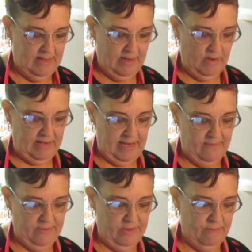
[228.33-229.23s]
Okay,
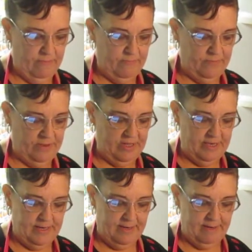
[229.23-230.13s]
for the